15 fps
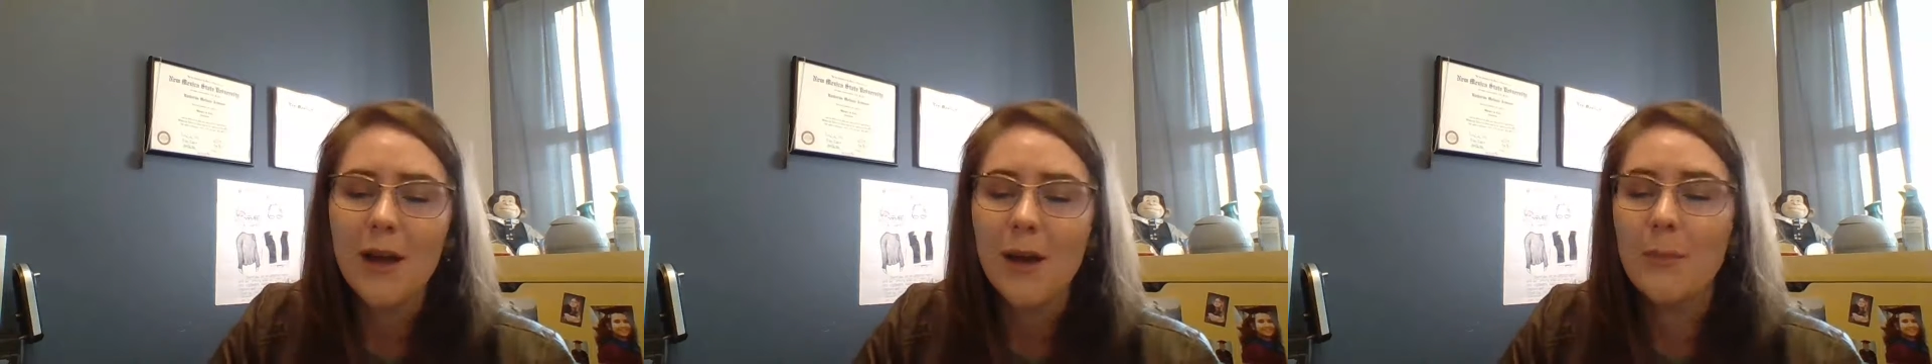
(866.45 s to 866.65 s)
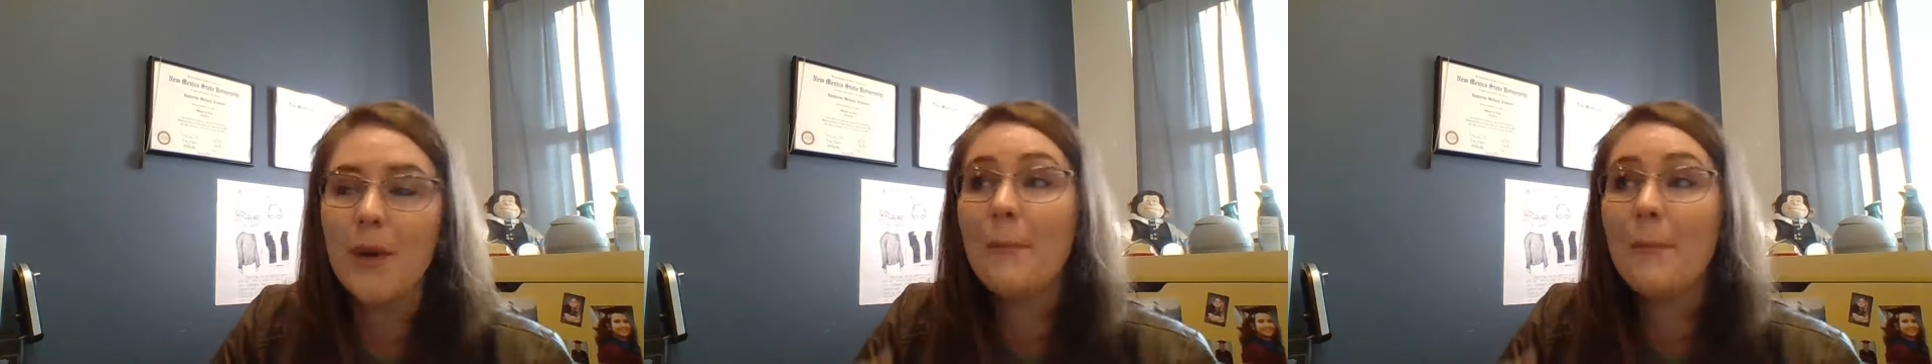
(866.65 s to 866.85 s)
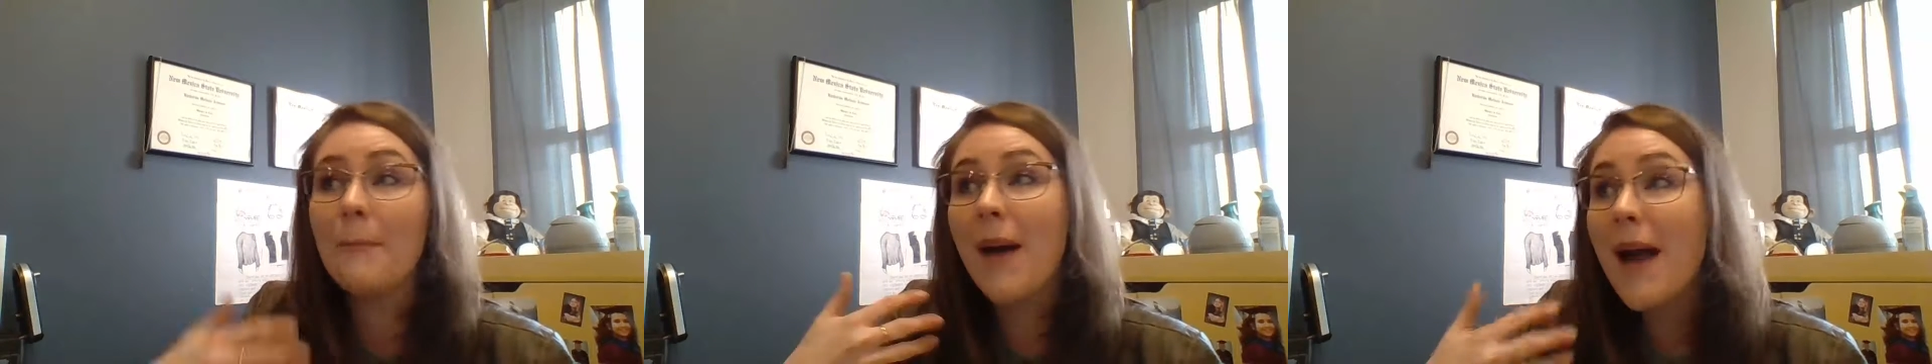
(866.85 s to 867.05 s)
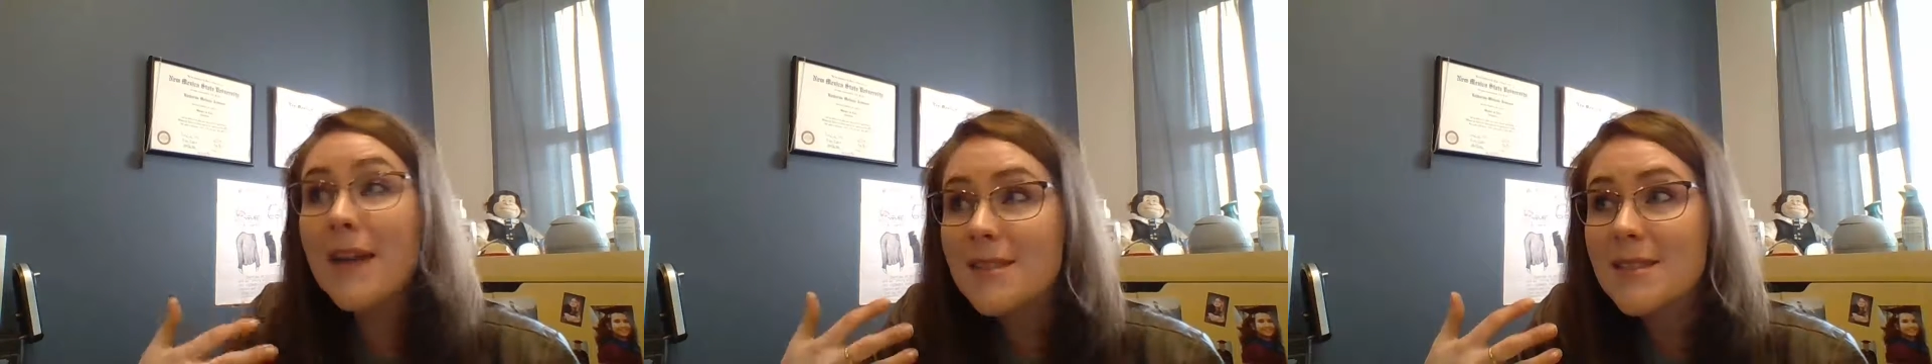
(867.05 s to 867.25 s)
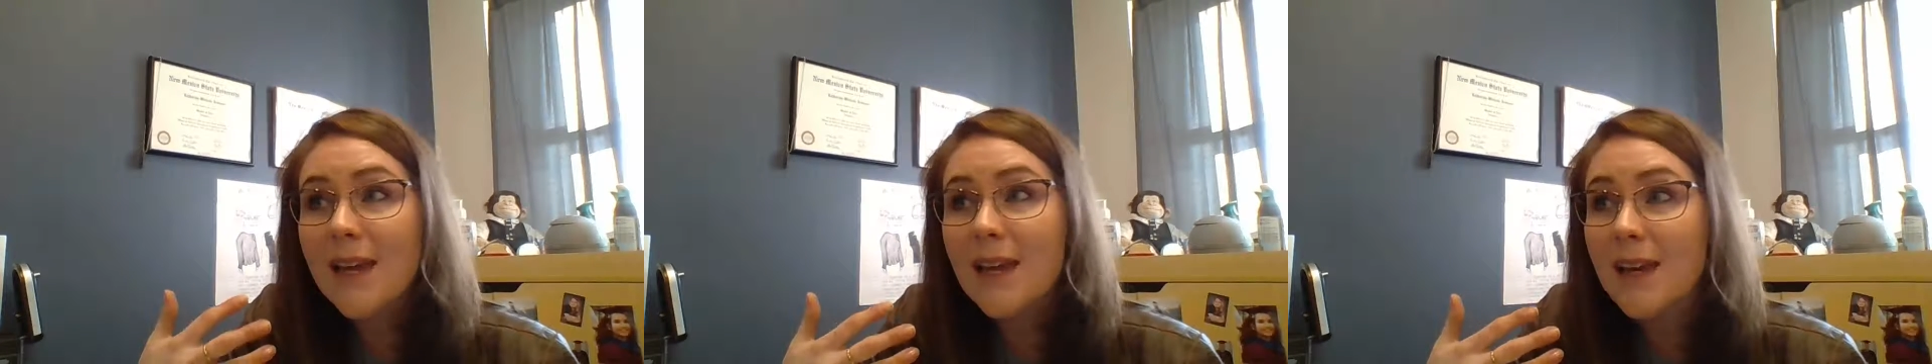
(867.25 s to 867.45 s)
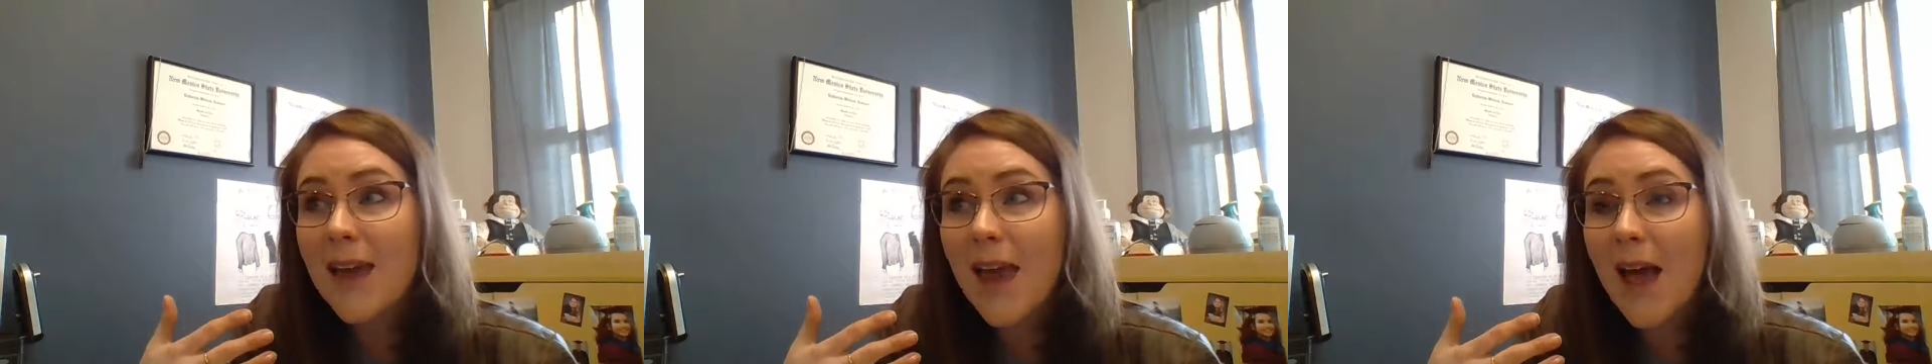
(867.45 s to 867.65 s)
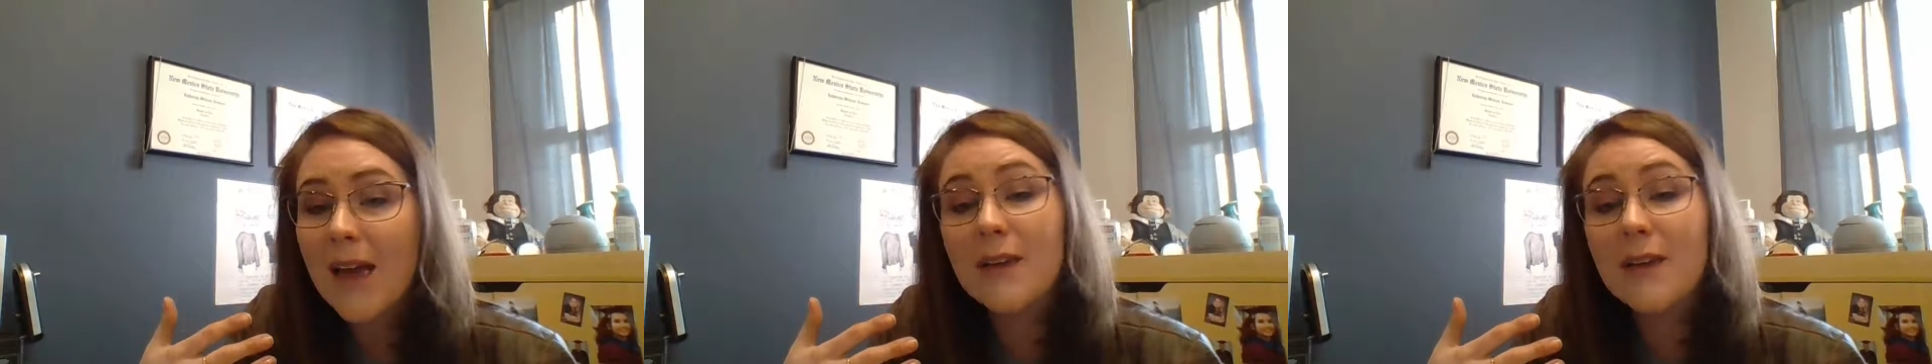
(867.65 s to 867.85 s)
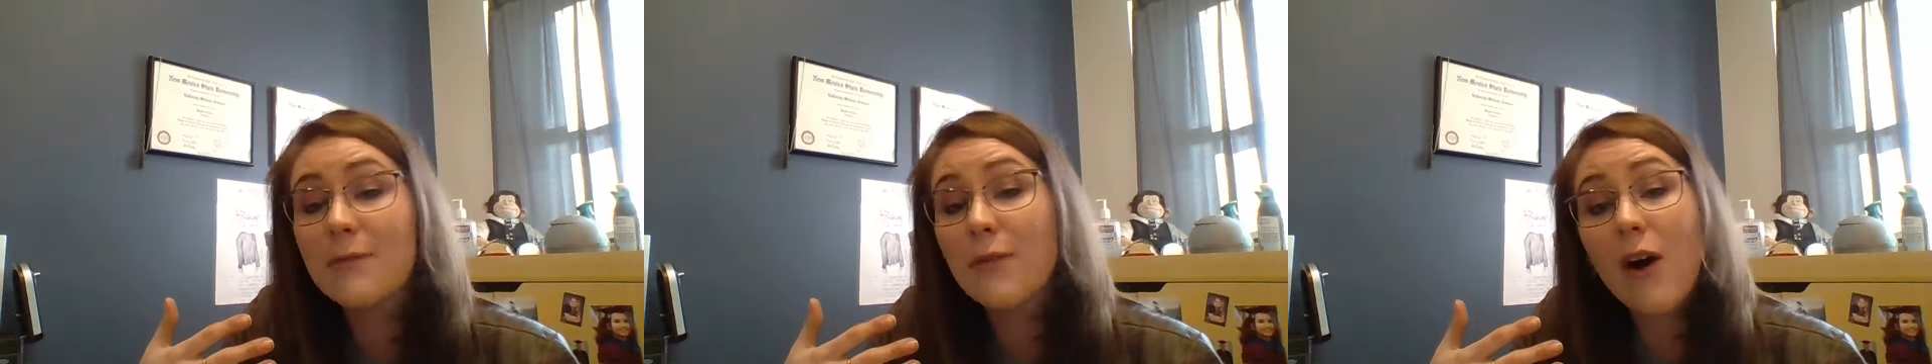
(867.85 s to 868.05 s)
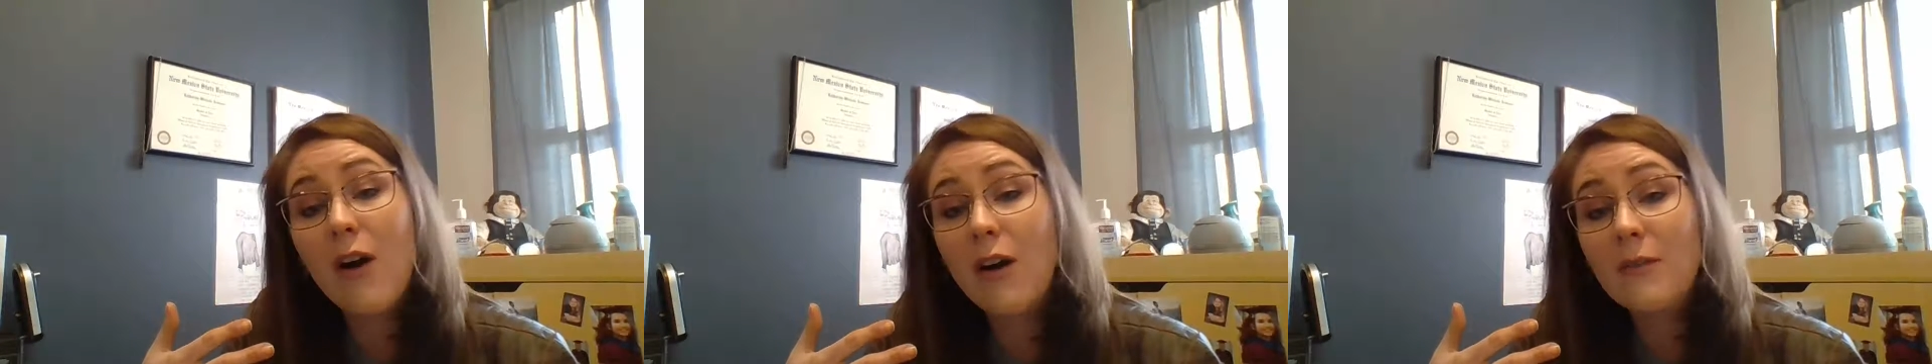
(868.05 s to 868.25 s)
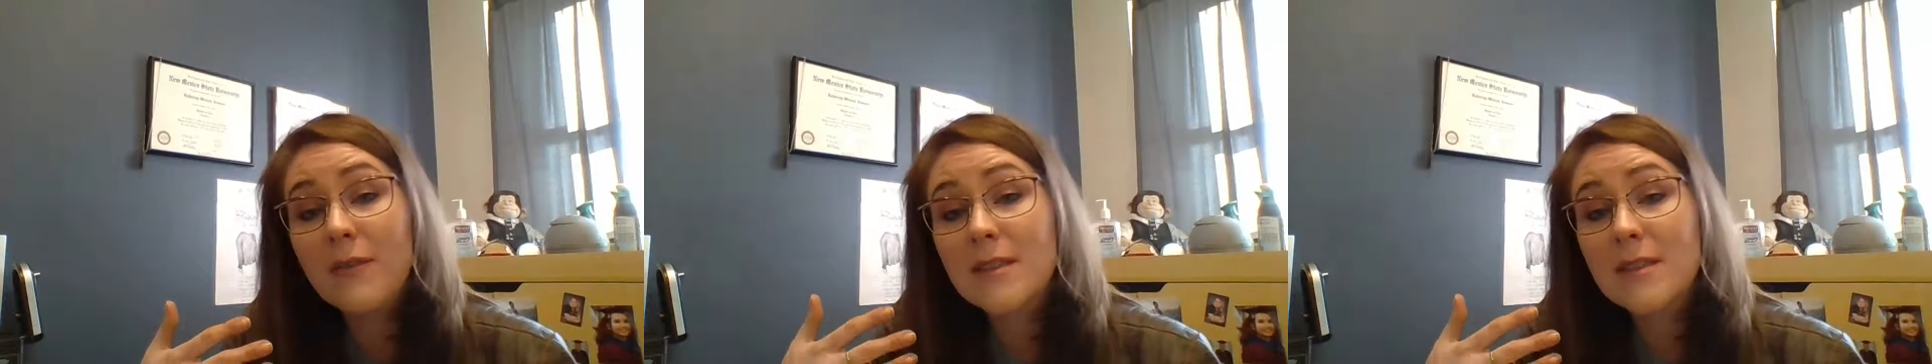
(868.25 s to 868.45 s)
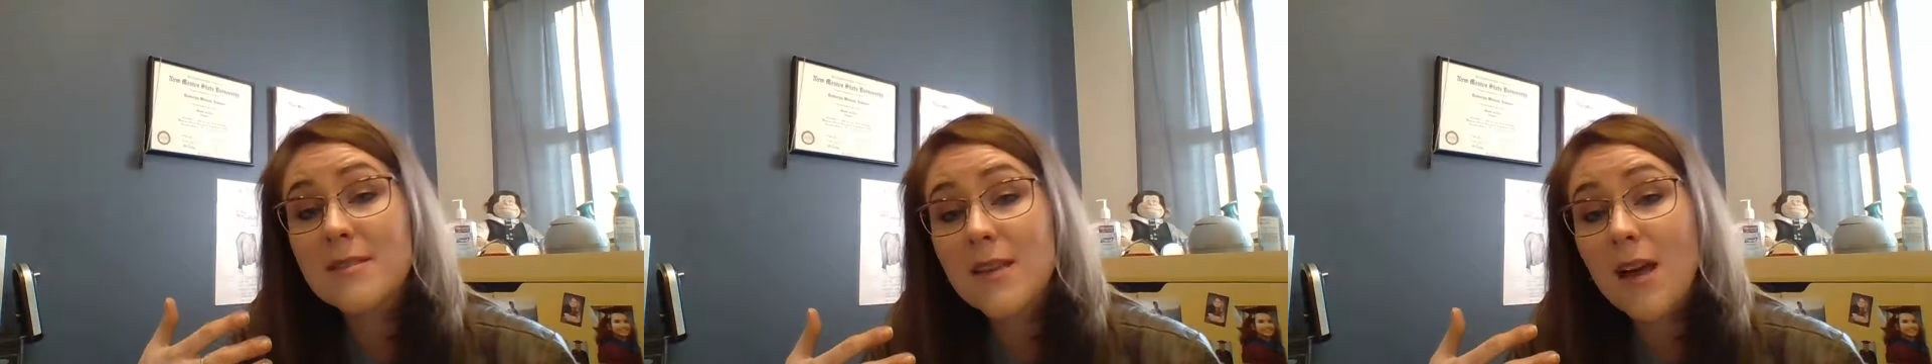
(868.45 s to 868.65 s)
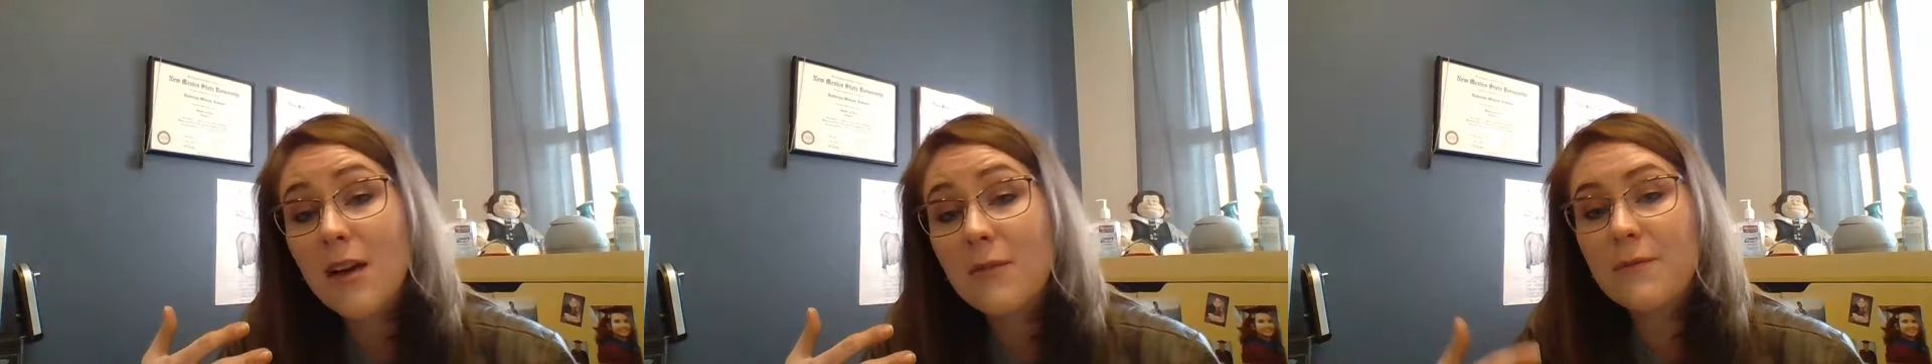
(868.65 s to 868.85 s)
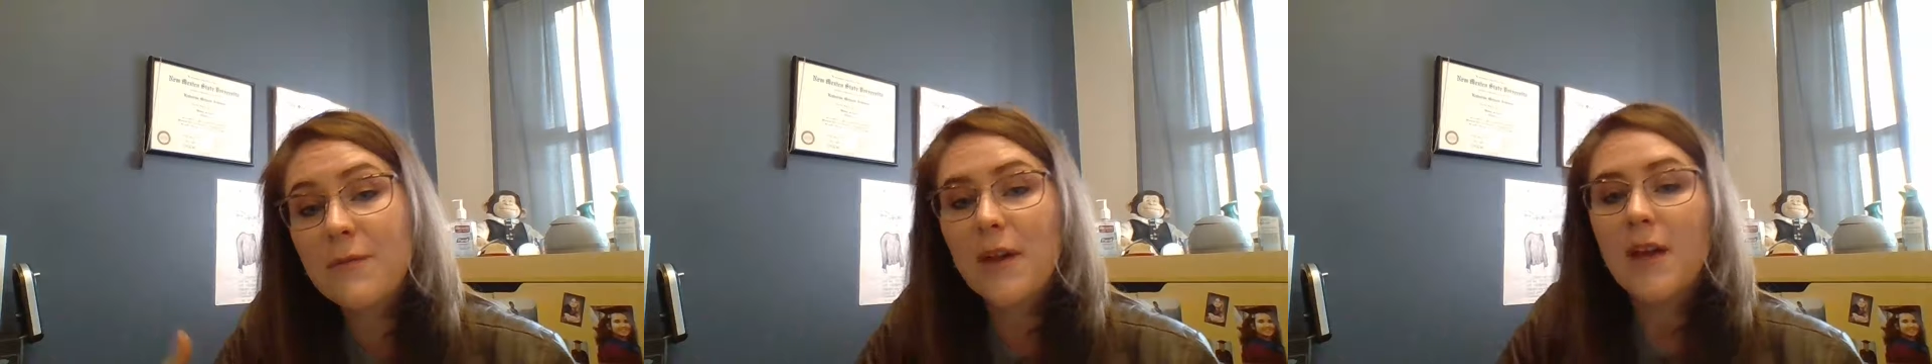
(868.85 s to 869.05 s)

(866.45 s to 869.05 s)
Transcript: But my skin can't evolve itself